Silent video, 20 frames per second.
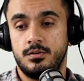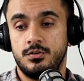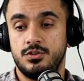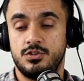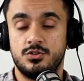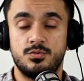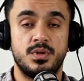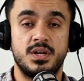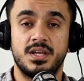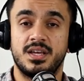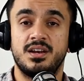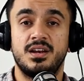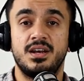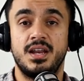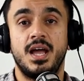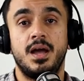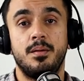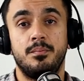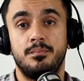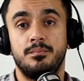you just want to get a
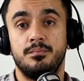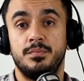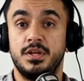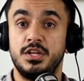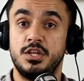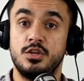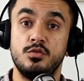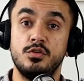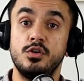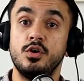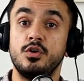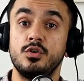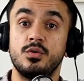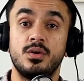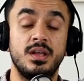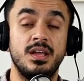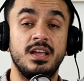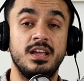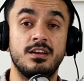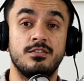nap, but you know
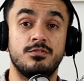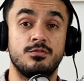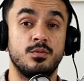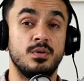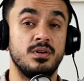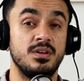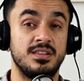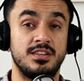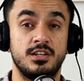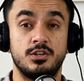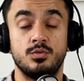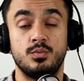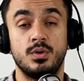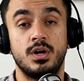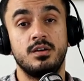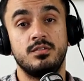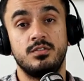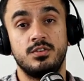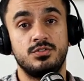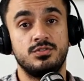you're here for another two
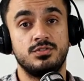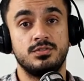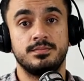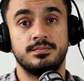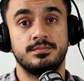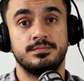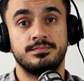hours.